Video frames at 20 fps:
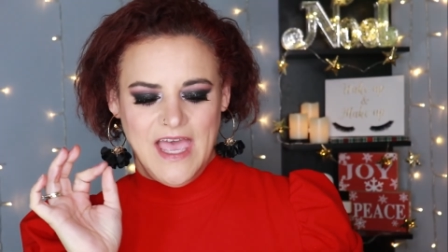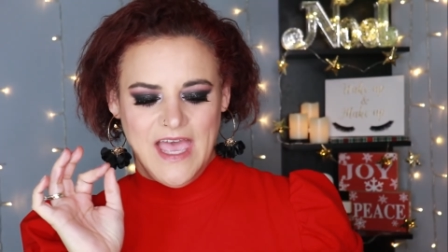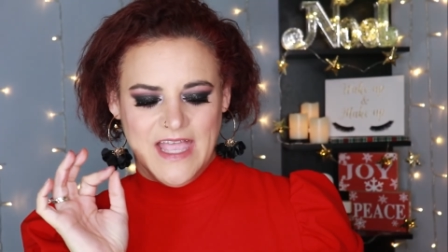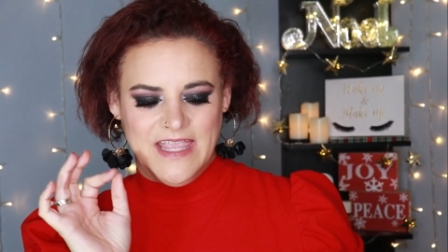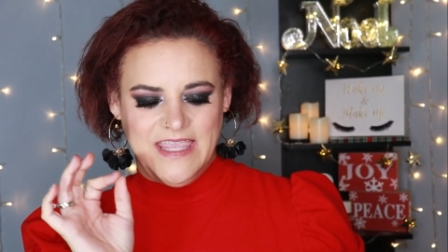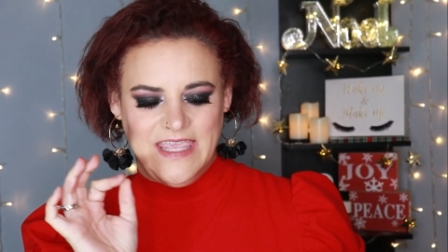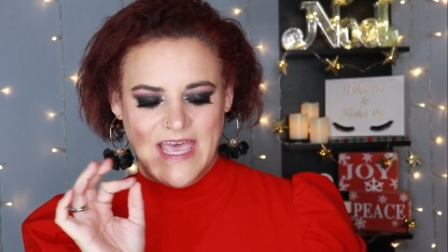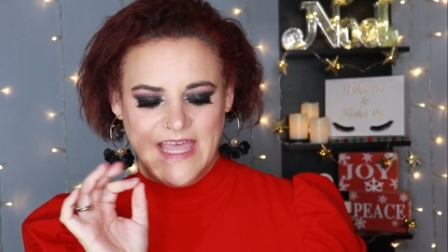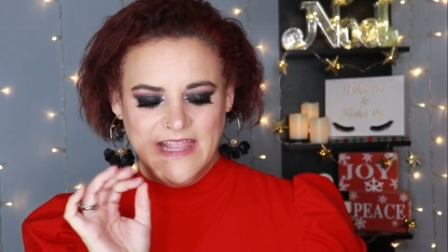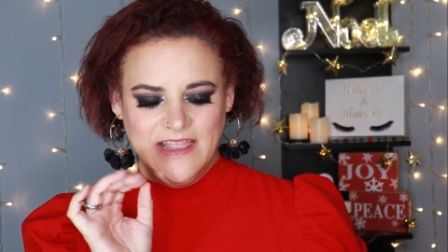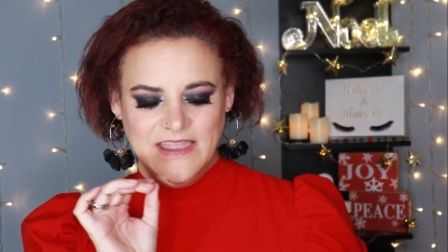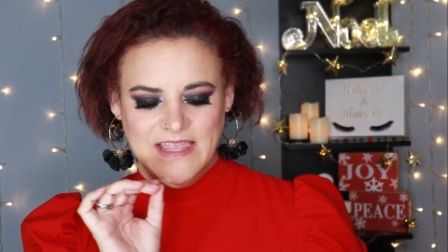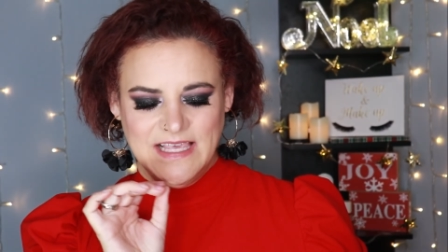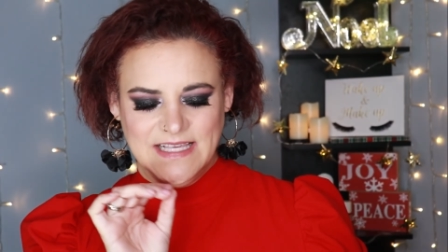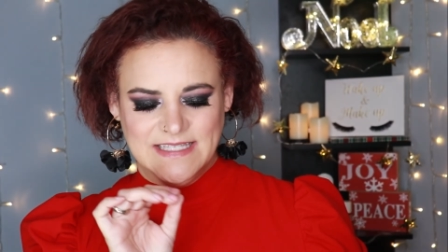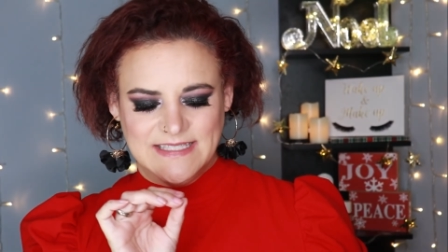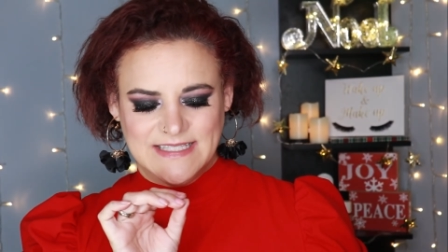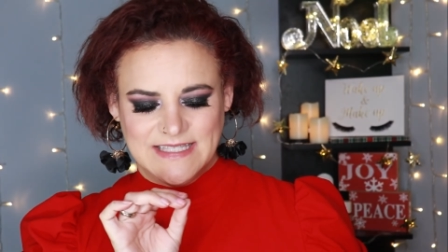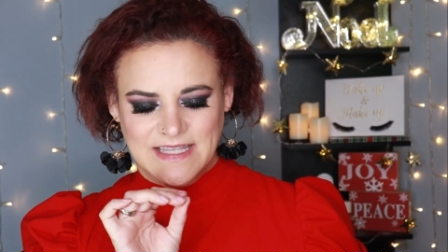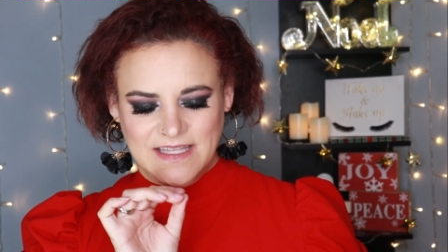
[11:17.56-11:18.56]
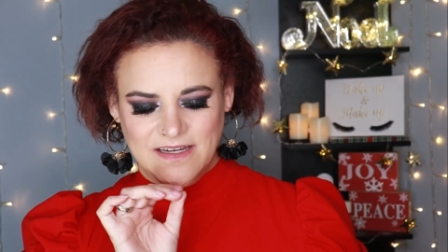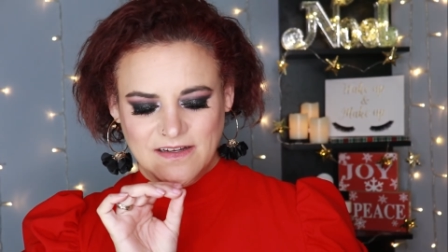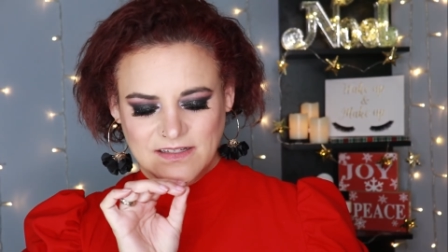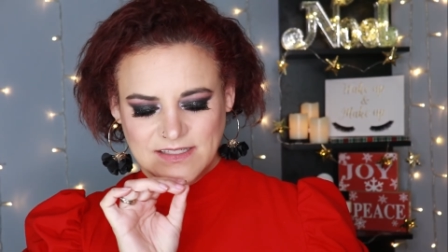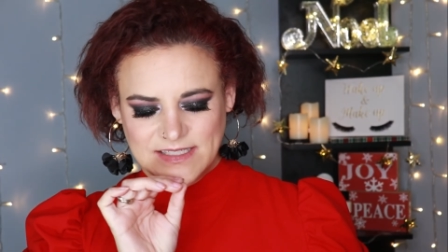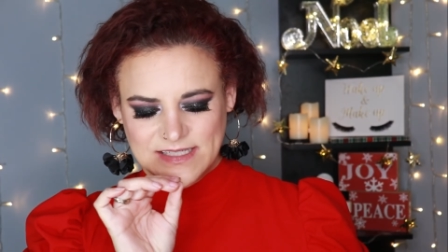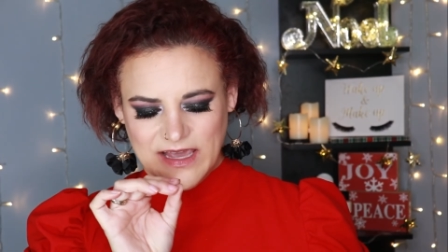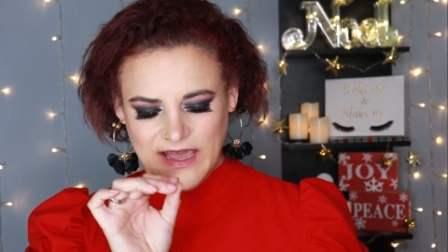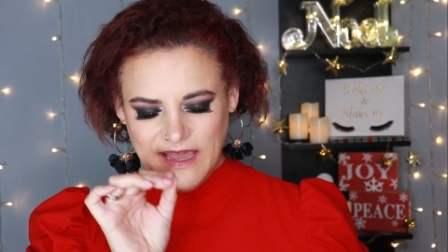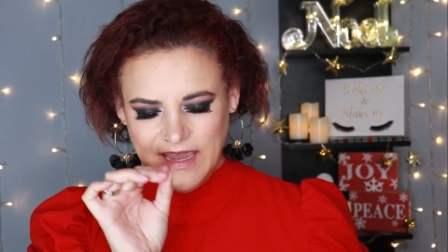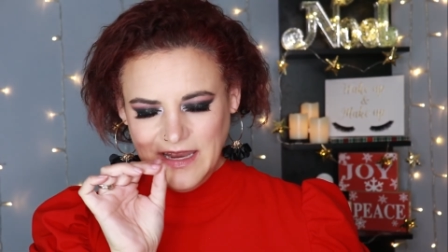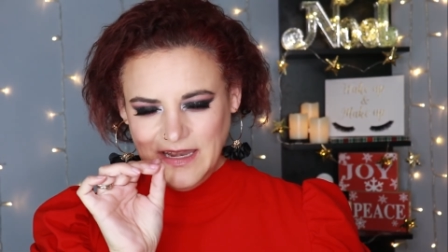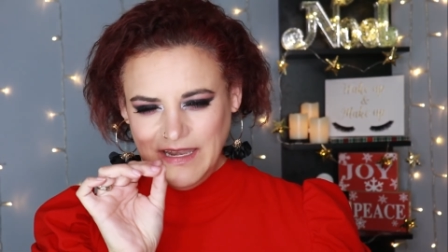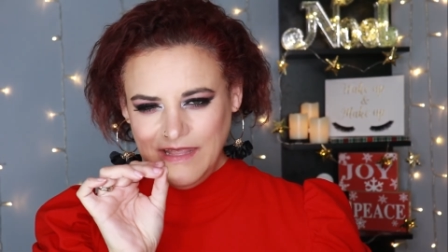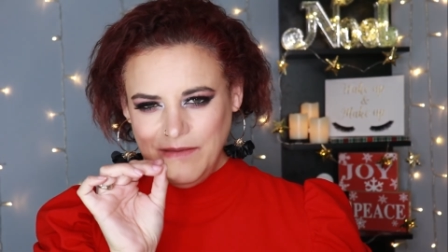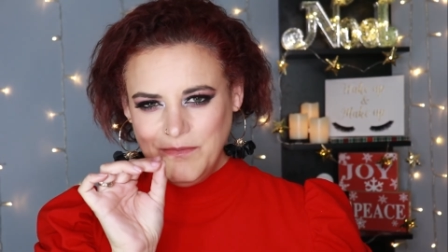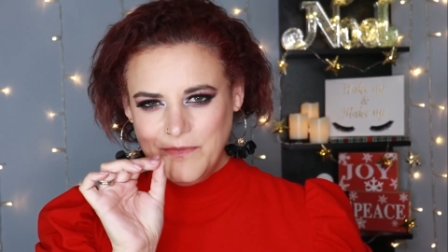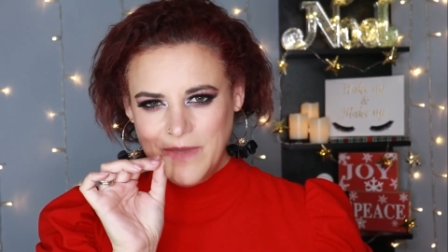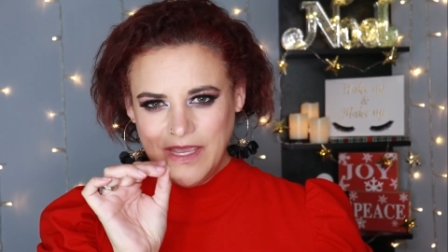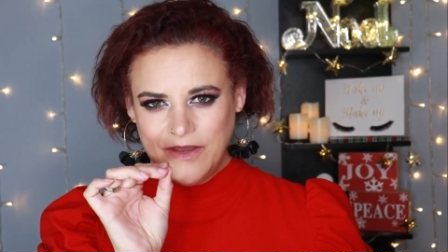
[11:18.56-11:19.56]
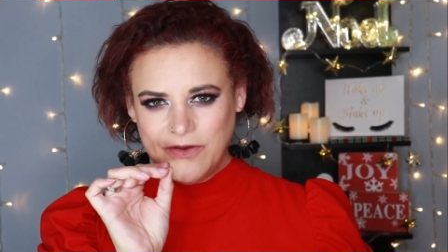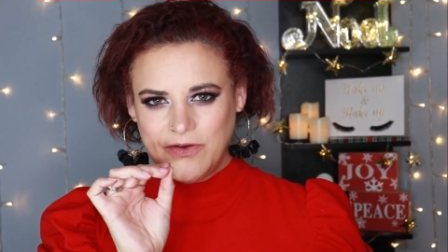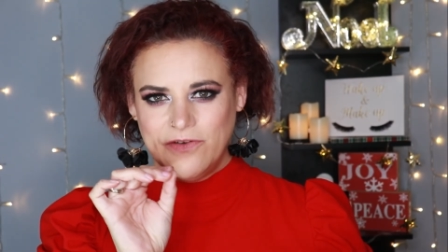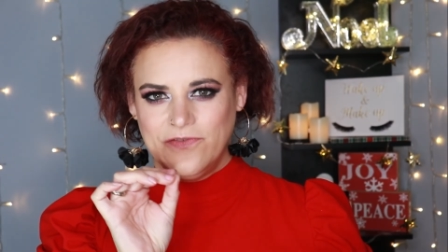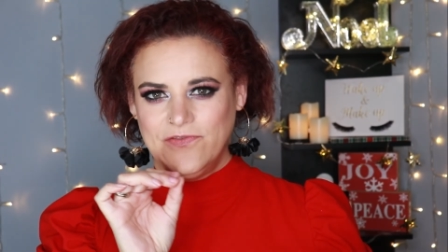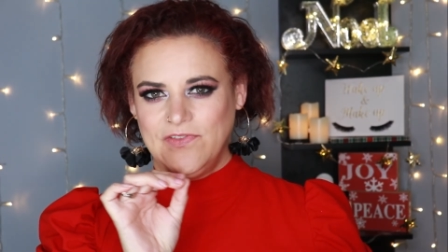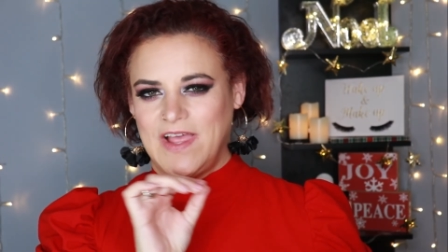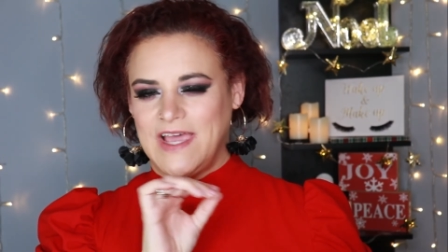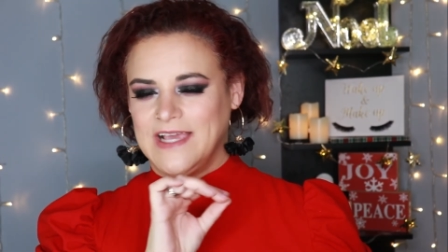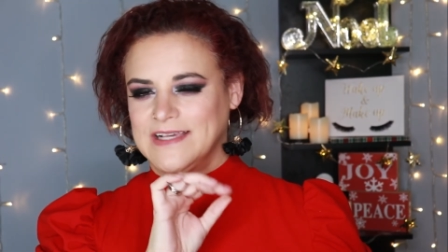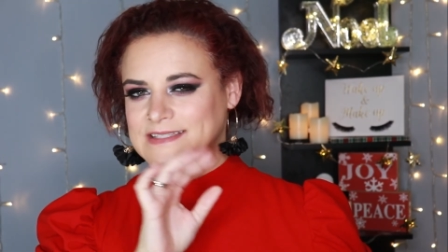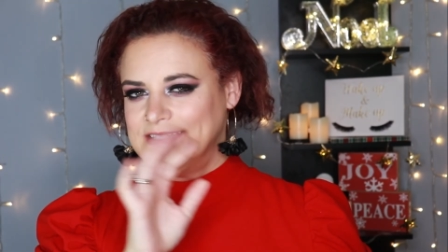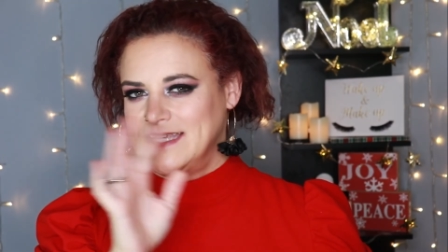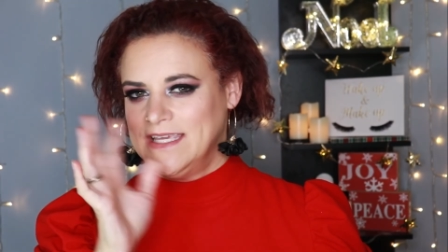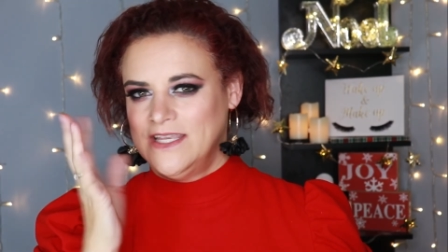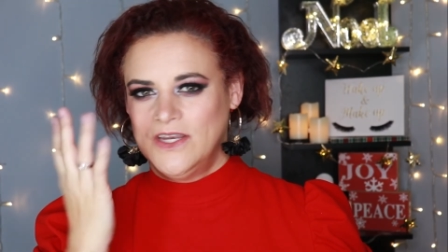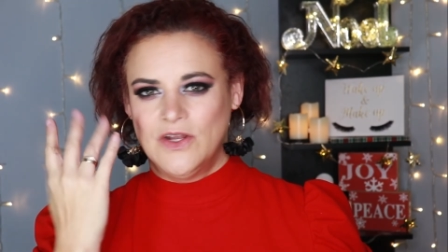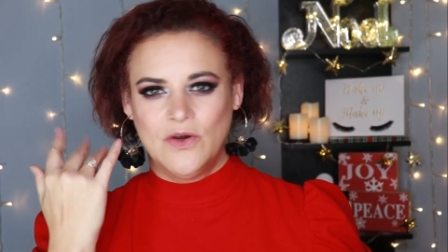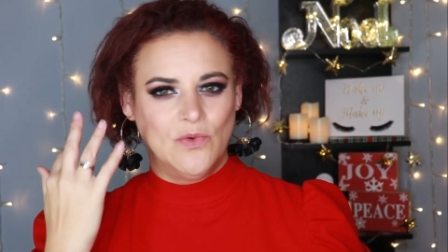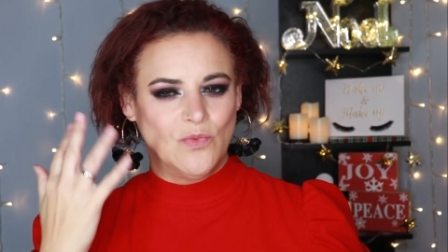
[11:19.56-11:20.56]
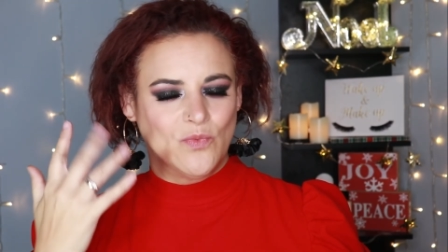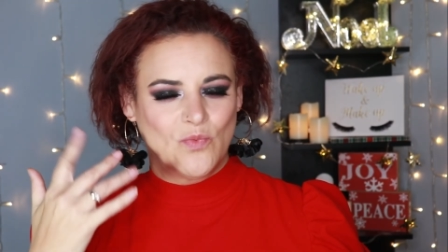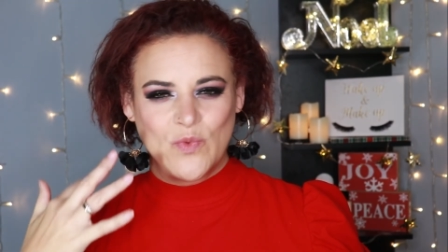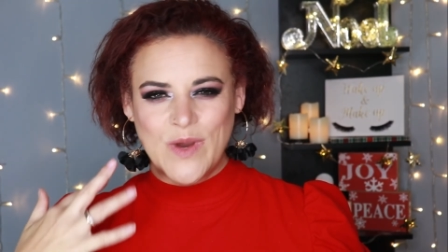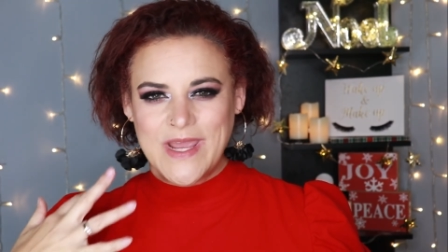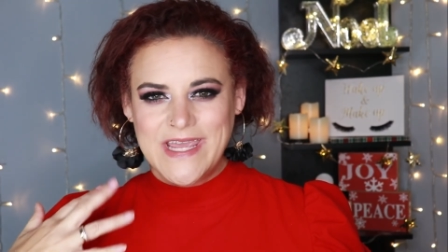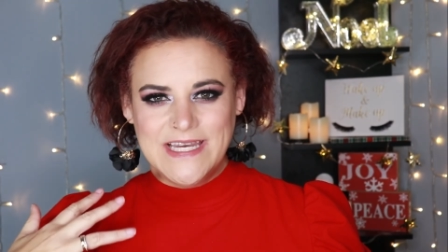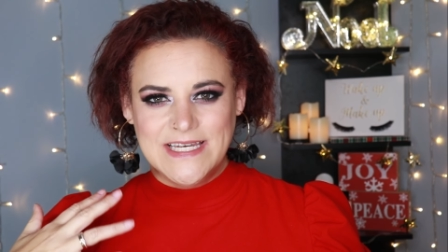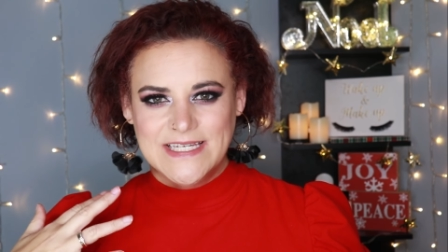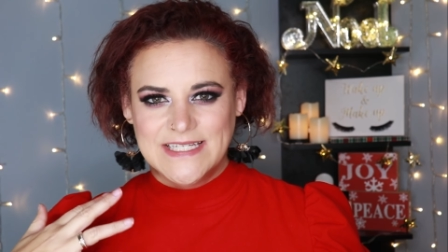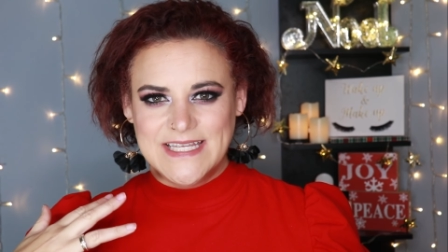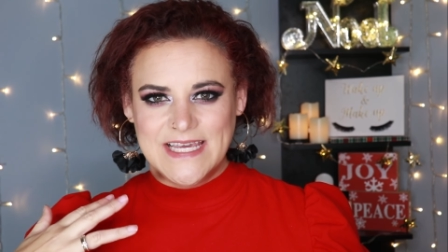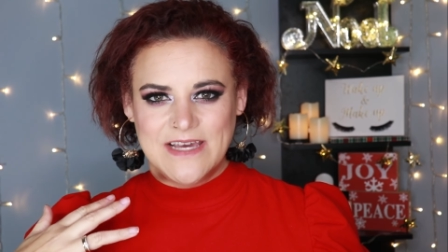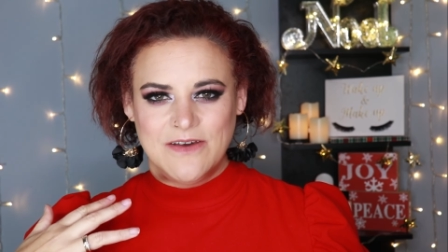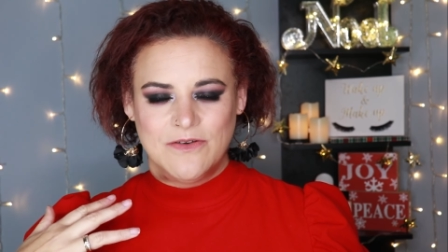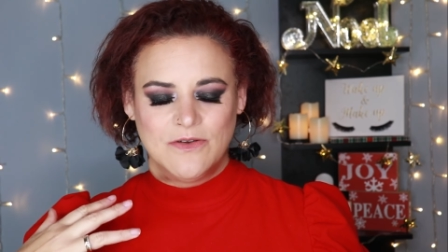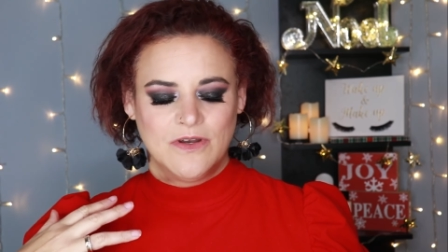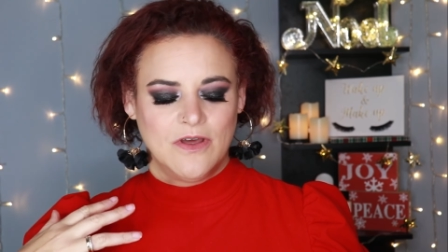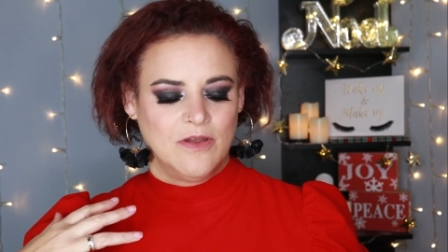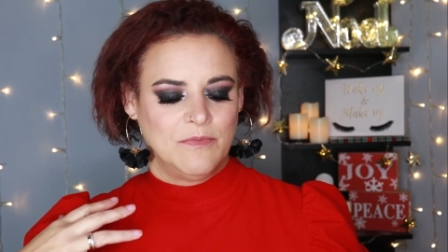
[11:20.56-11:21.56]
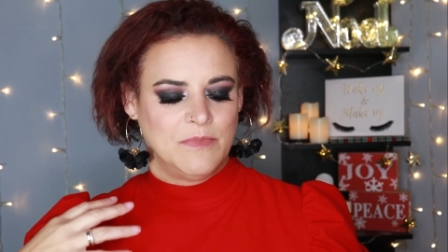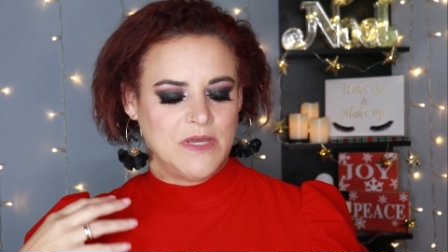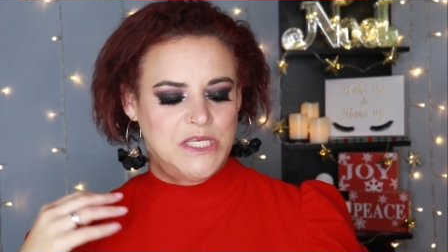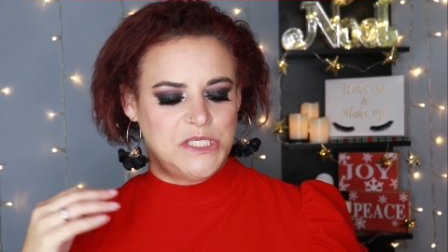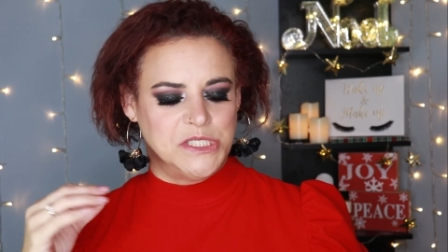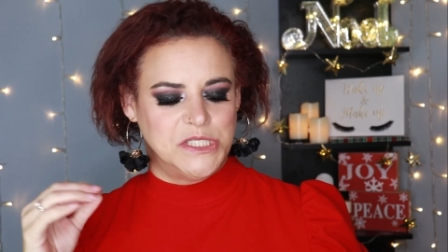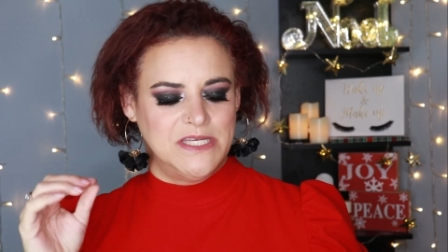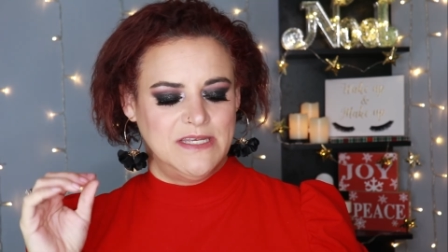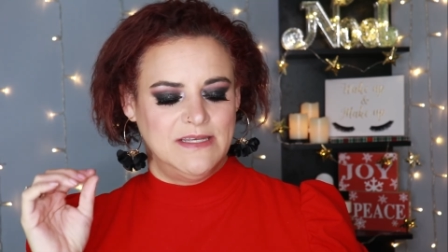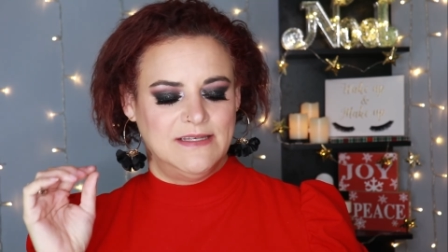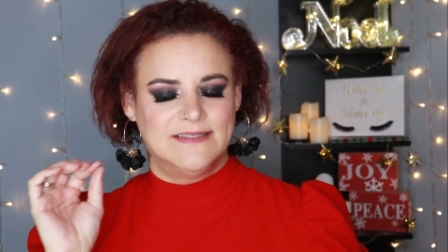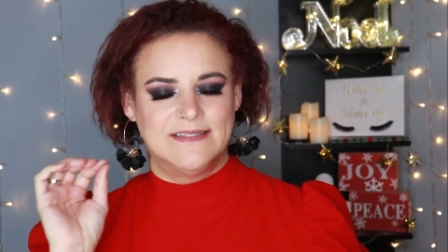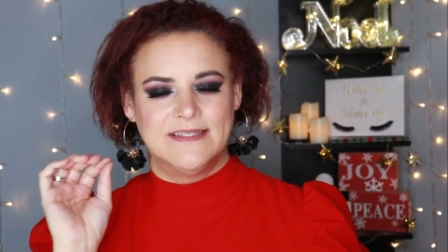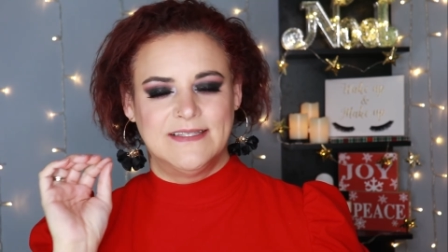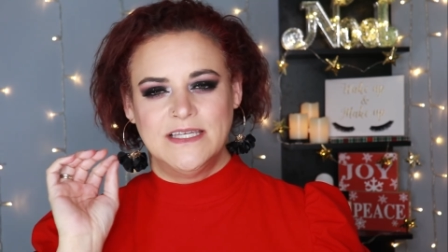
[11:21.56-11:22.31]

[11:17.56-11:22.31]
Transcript: And yet these little tiny micro flecks, they don't rain down on my cheeks.